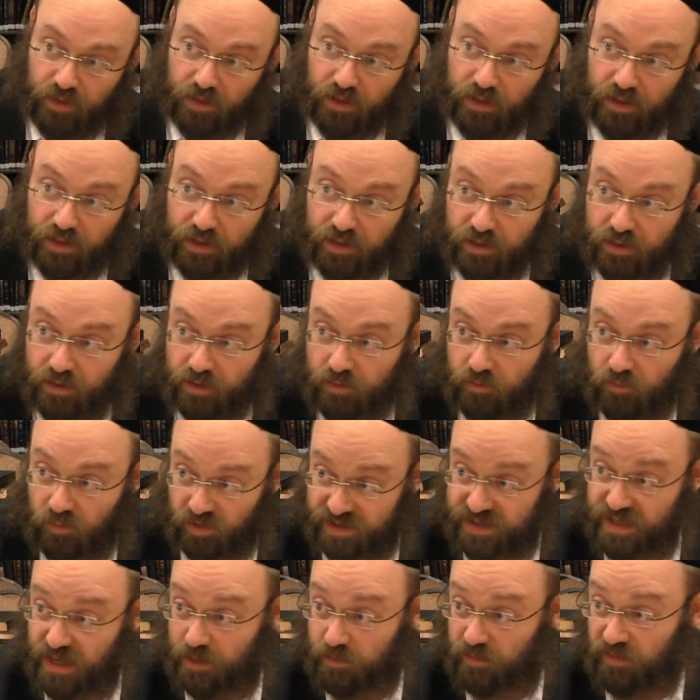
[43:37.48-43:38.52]
No, One
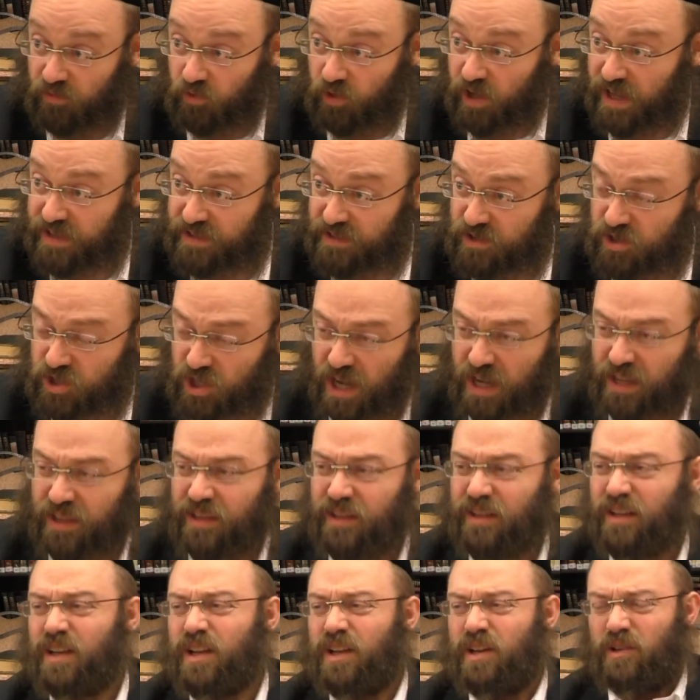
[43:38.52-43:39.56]
second, before you ask Shaila,
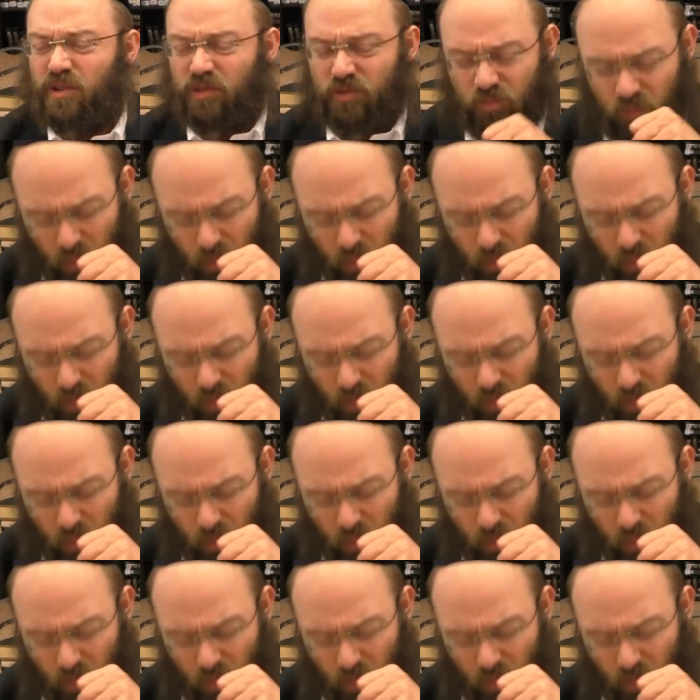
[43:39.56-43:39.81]
yeah.